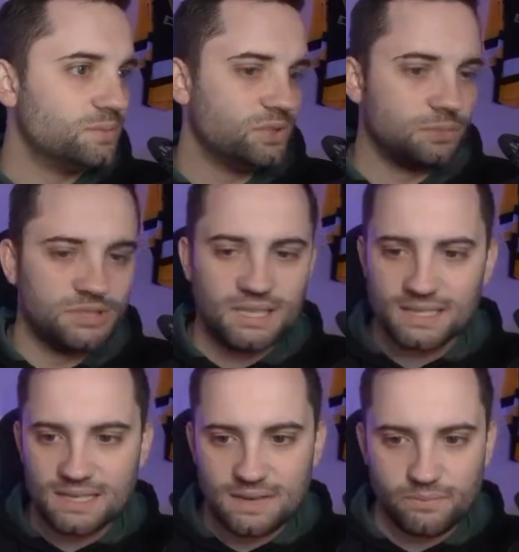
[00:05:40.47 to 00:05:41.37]
subs.
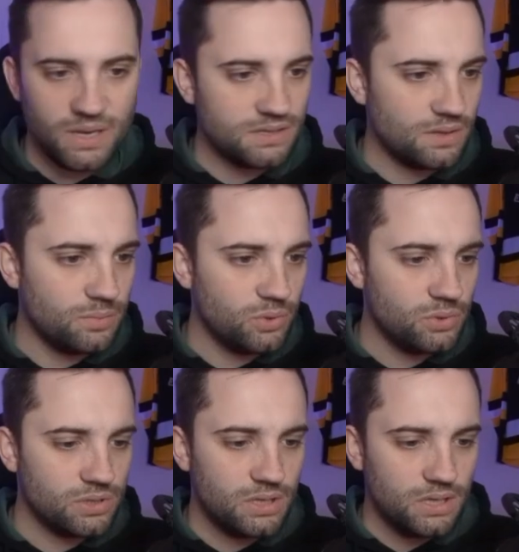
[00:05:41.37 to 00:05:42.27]
67 minutes on the
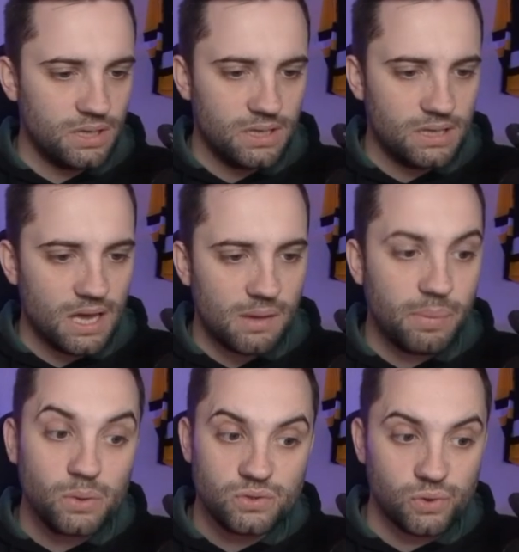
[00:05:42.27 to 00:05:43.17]
board.
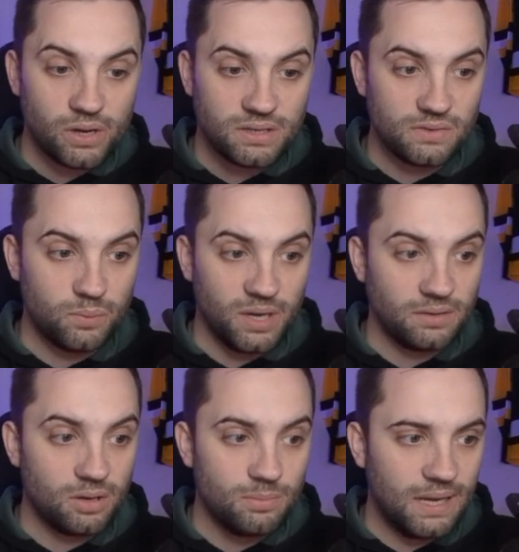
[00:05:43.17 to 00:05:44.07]
Both strikers have been
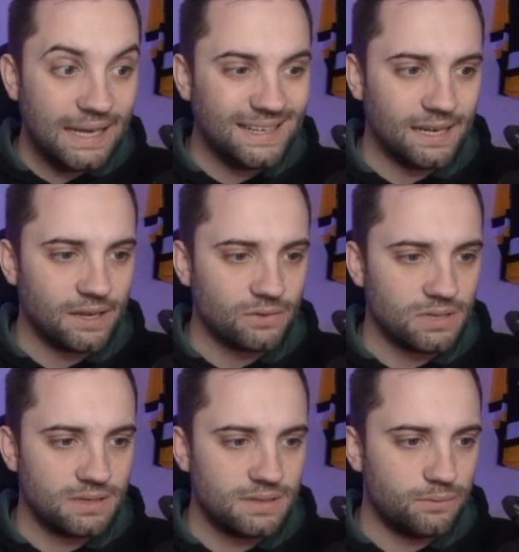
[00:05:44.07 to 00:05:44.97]
completely
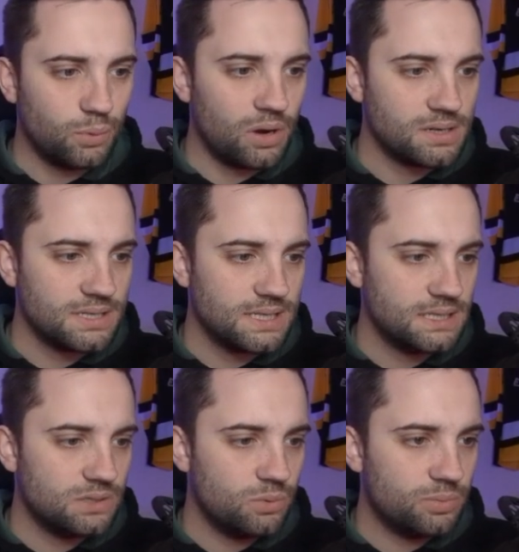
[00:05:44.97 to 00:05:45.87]
useless, if we're honest.
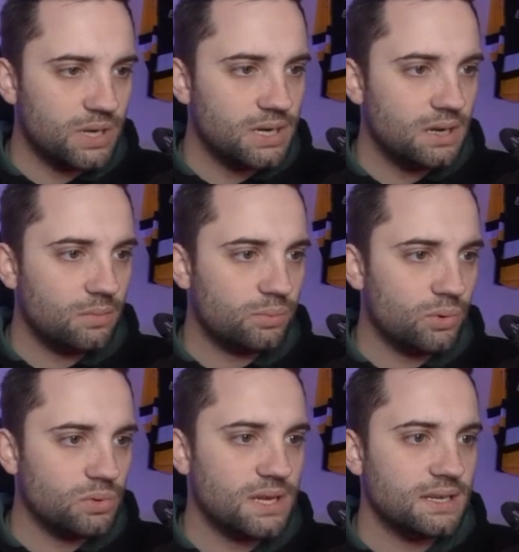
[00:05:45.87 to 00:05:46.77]
So we'll bring
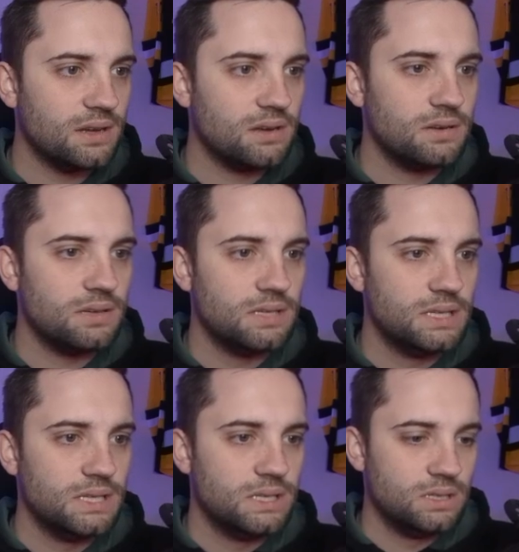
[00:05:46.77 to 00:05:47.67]
Broadhead on.
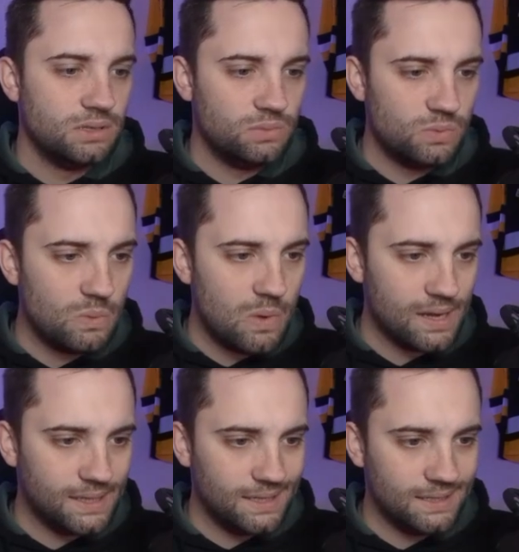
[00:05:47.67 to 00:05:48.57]
We'll
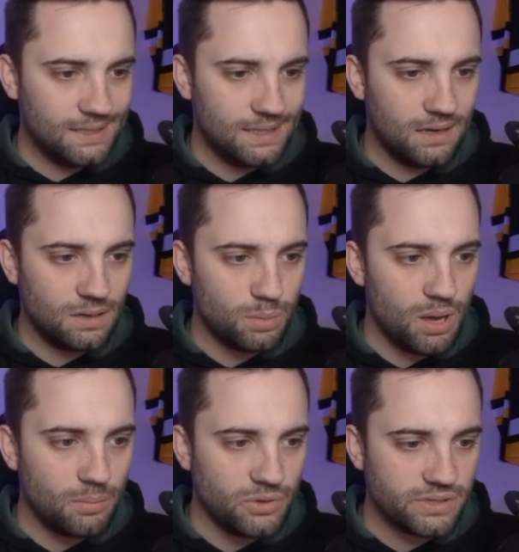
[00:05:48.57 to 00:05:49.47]
whack in Ollie
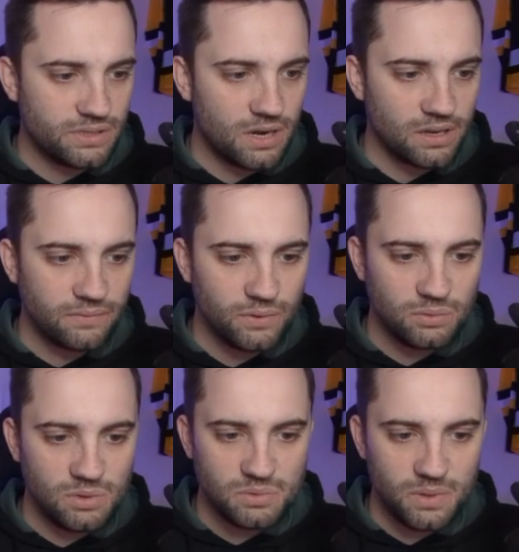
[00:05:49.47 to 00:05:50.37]
Palmer as a target
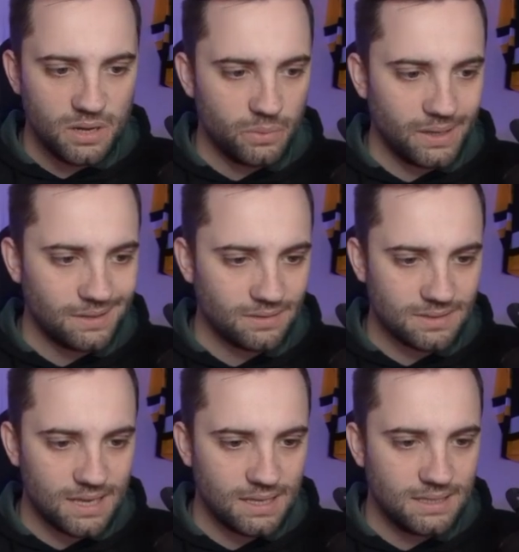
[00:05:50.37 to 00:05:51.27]
forward. We know what he does
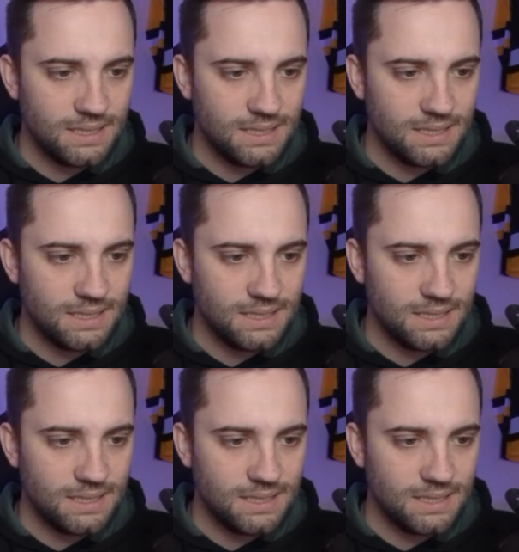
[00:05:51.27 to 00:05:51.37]
there.